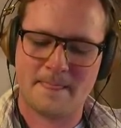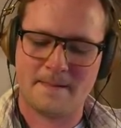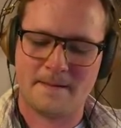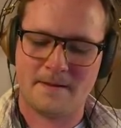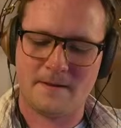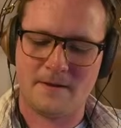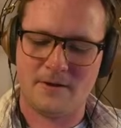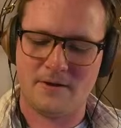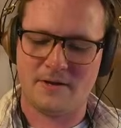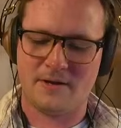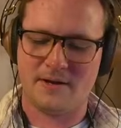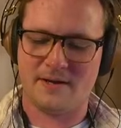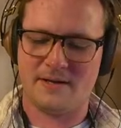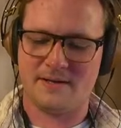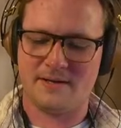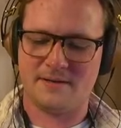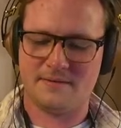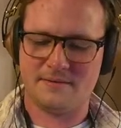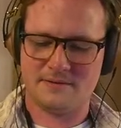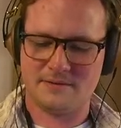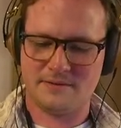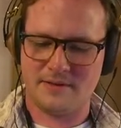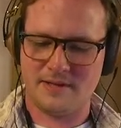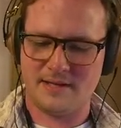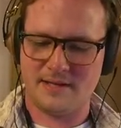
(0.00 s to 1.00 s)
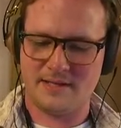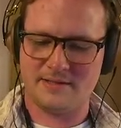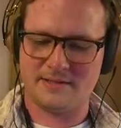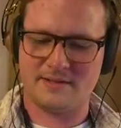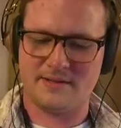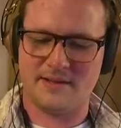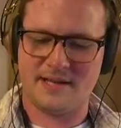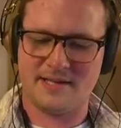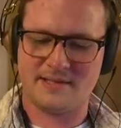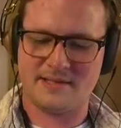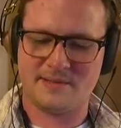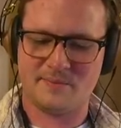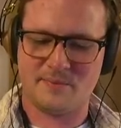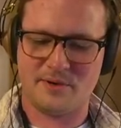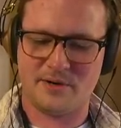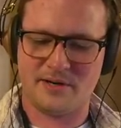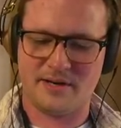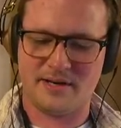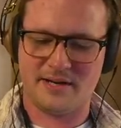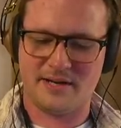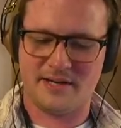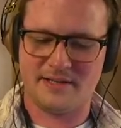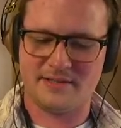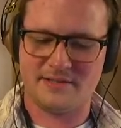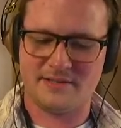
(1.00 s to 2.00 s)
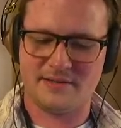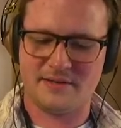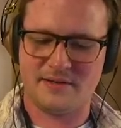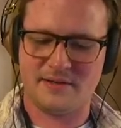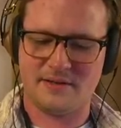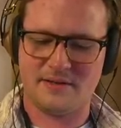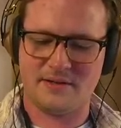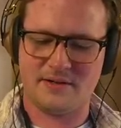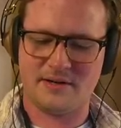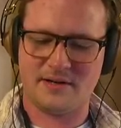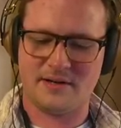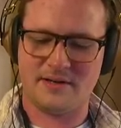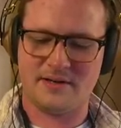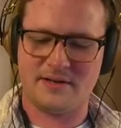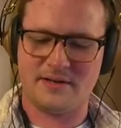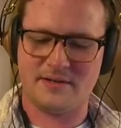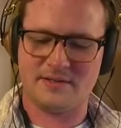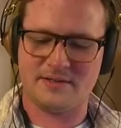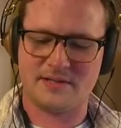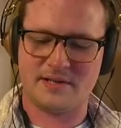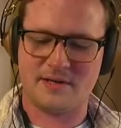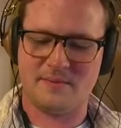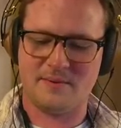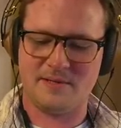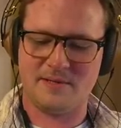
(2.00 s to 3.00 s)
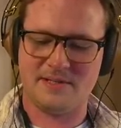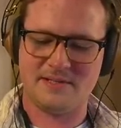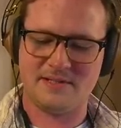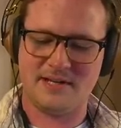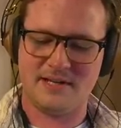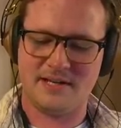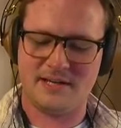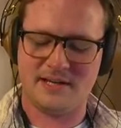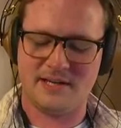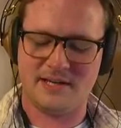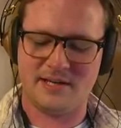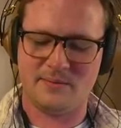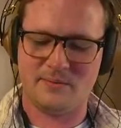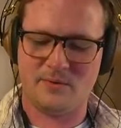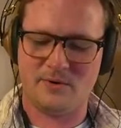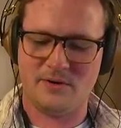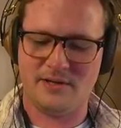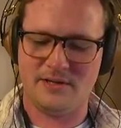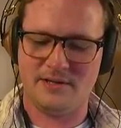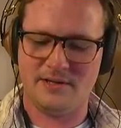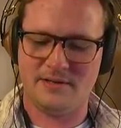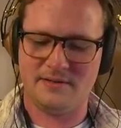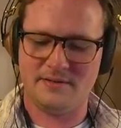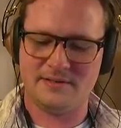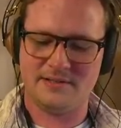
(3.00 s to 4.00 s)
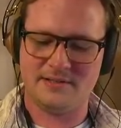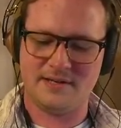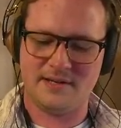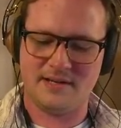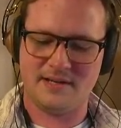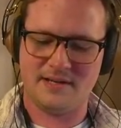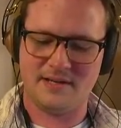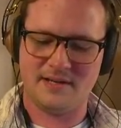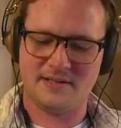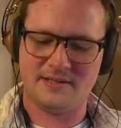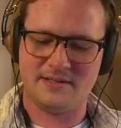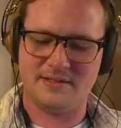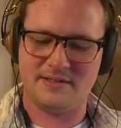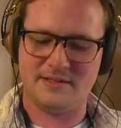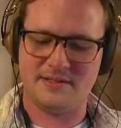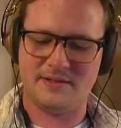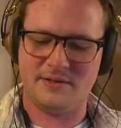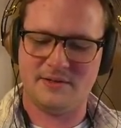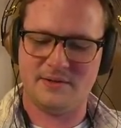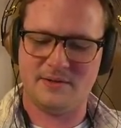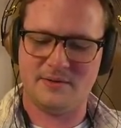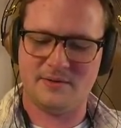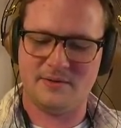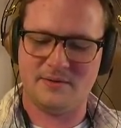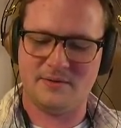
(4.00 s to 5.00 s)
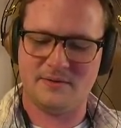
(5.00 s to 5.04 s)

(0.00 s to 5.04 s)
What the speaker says: Okay, so that's pretty nice. Okay, here's gonna be Snakehead 1, Snakehead 2.